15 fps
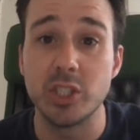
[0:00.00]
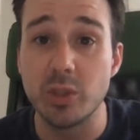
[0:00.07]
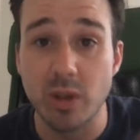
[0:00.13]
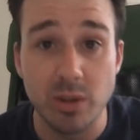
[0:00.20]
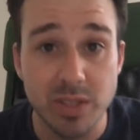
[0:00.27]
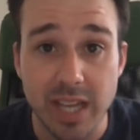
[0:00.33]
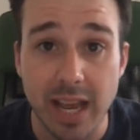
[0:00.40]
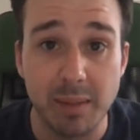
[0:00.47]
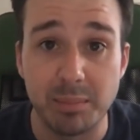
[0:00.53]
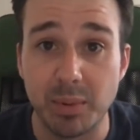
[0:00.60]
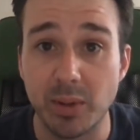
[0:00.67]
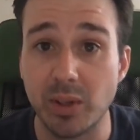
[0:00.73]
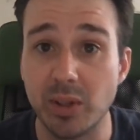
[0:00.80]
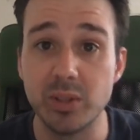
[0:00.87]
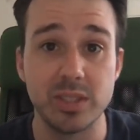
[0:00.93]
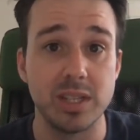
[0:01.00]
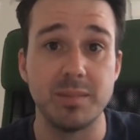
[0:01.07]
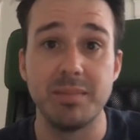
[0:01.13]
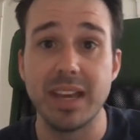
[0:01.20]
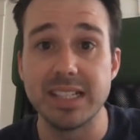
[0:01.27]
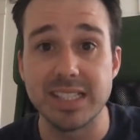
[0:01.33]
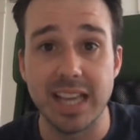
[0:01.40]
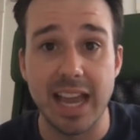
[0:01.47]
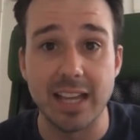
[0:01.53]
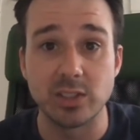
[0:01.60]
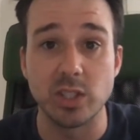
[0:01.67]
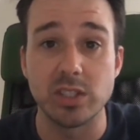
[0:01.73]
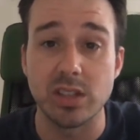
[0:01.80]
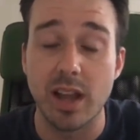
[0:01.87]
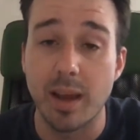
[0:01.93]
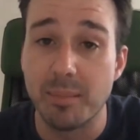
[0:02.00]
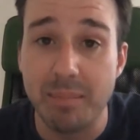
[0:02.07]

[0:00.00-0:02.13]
Juno Temple, who's an amazing actress.